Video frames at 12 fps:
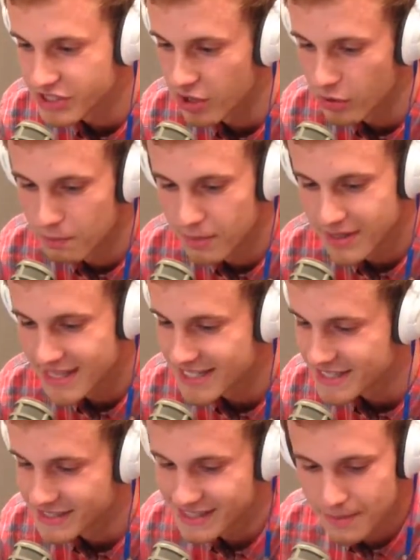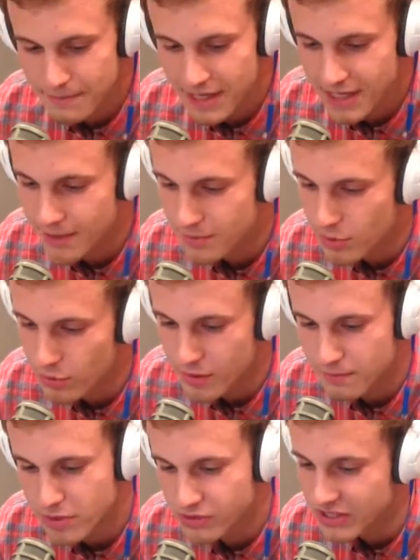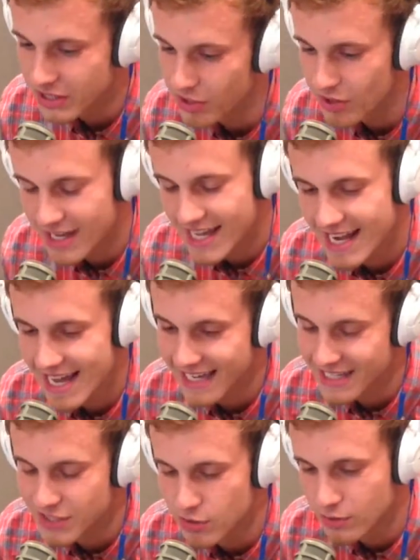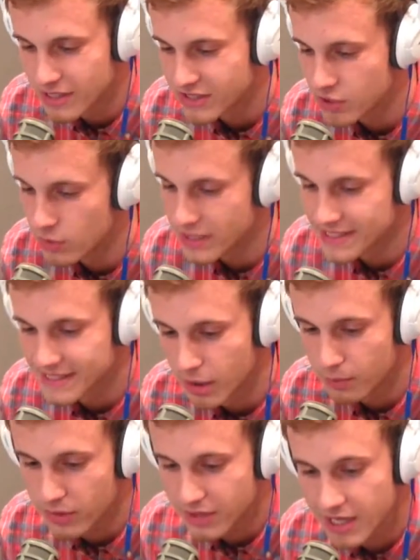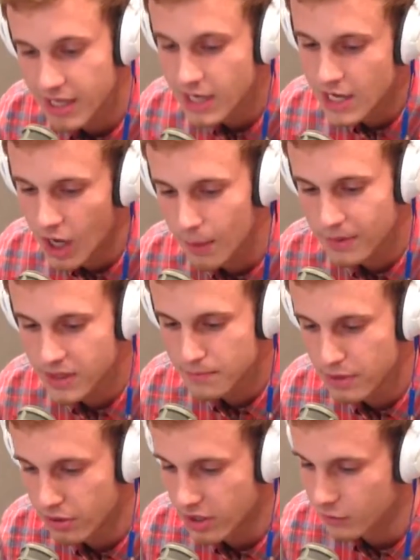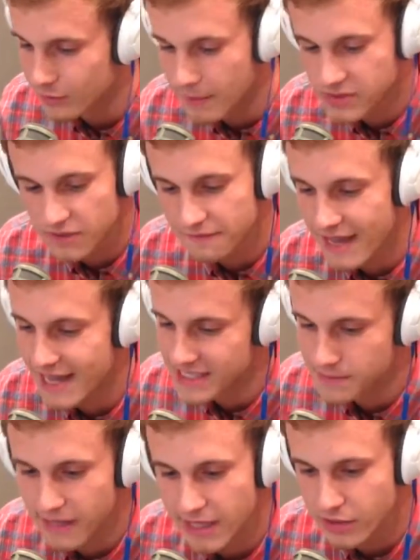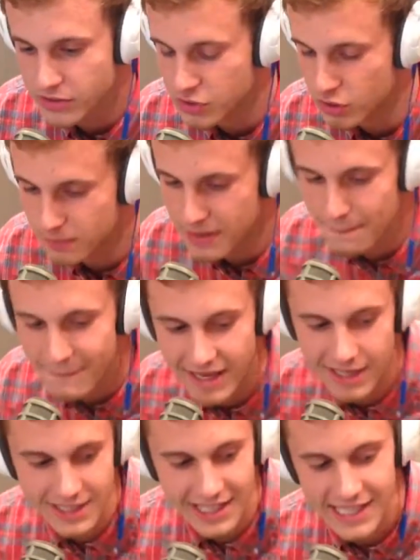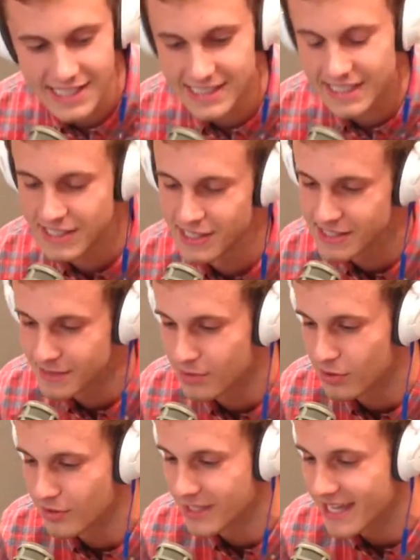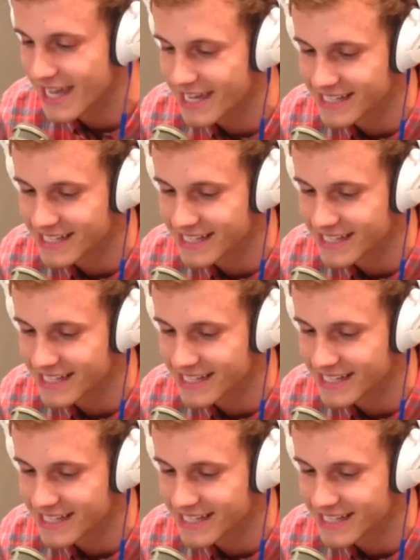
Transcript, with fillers: show. But that does not mean I'm new to music. You know that I can do this, who this, little punk kid up in the building, rapping so fast, make it look stupid, make it look easy, cause I'm only